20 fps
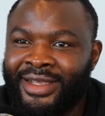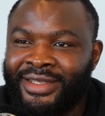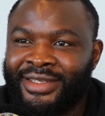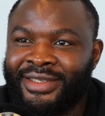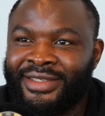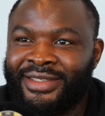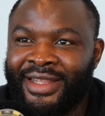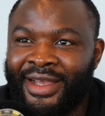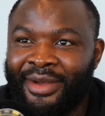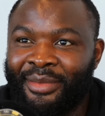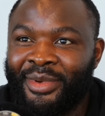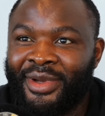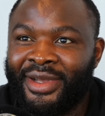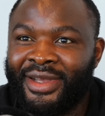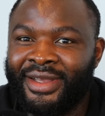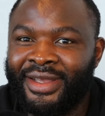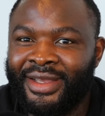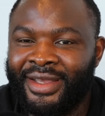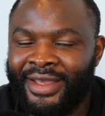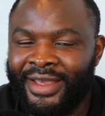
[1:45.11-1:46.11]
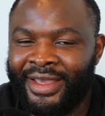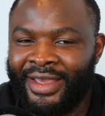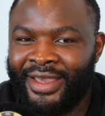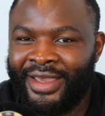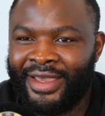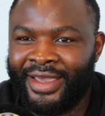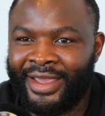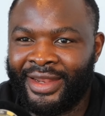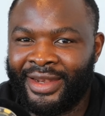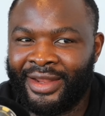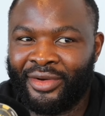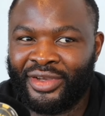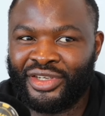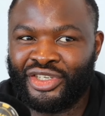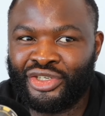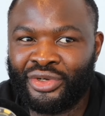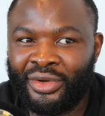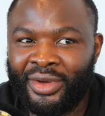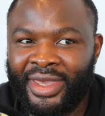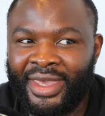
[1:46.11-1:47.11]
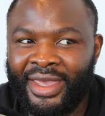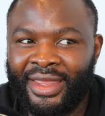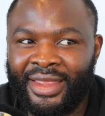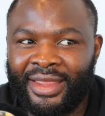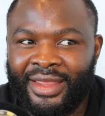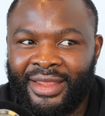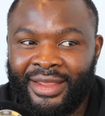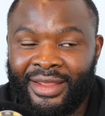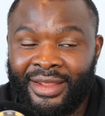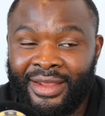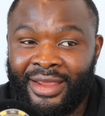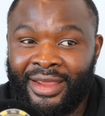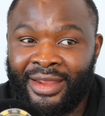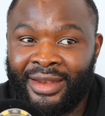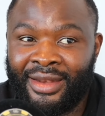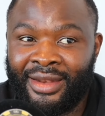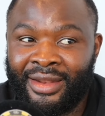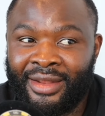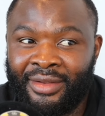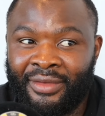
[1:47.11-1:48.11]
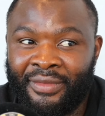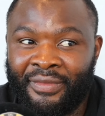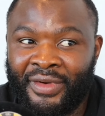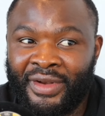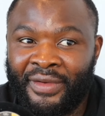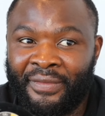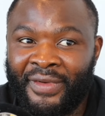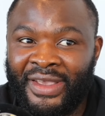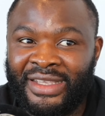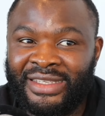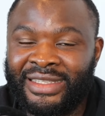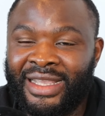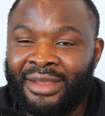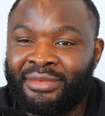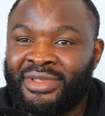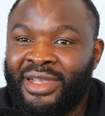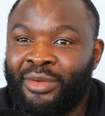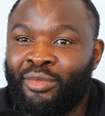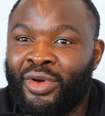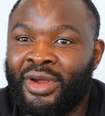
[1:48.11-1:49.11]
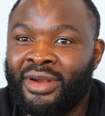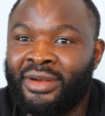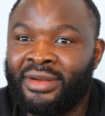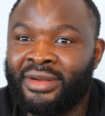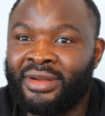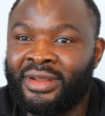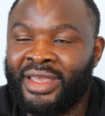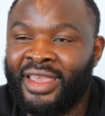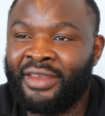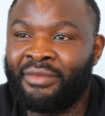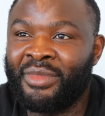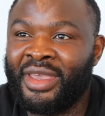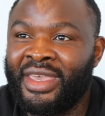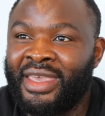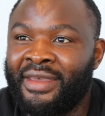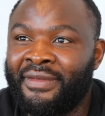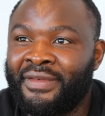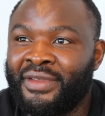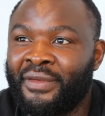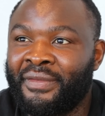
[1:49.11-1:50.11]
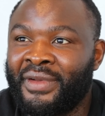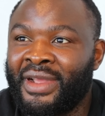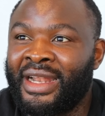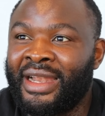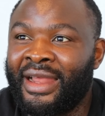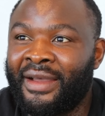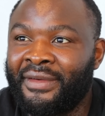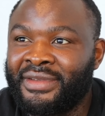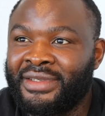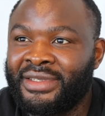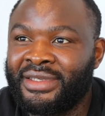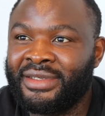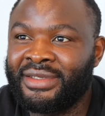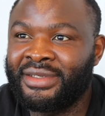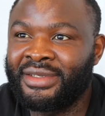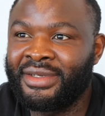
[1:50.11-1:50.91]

asked his number, and I was shocked. And for the first time, someone gave me a gift of a gloves.